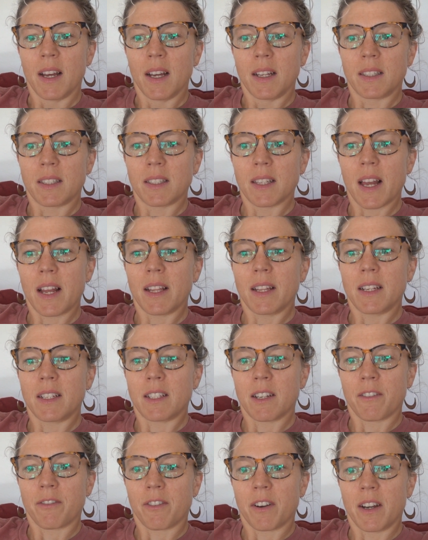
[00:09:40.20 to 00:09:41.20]
slightly
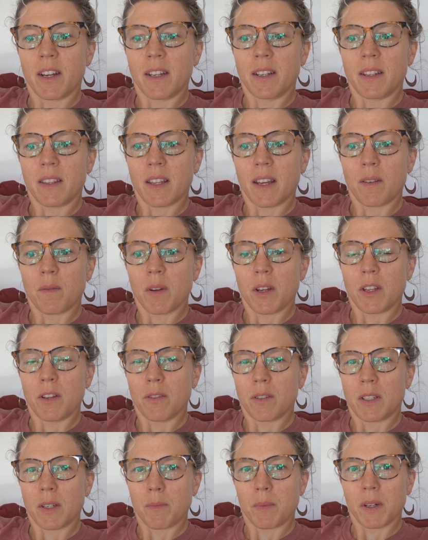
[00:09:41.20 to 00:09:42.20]
different than what you
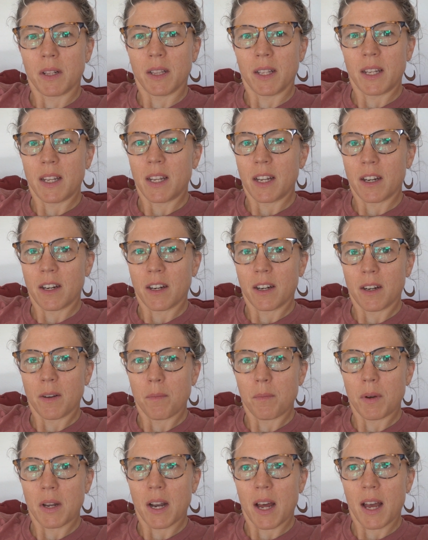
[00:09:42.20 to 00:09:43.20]
typically hear,
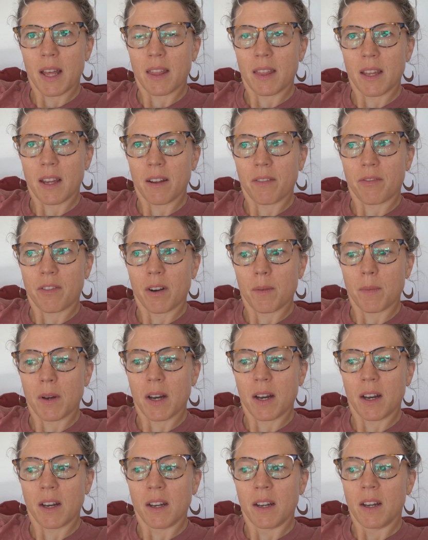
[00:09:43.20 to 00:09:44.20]
but I think from
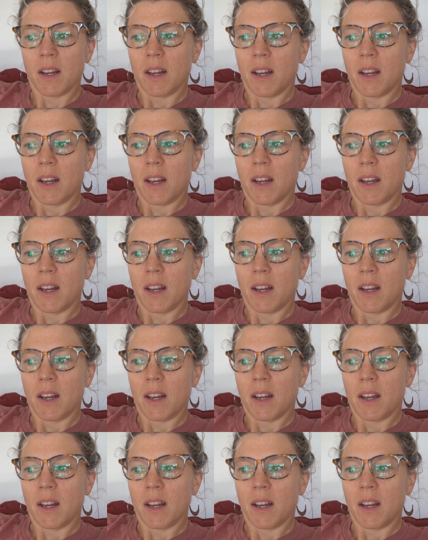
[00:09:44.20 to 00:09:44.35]
a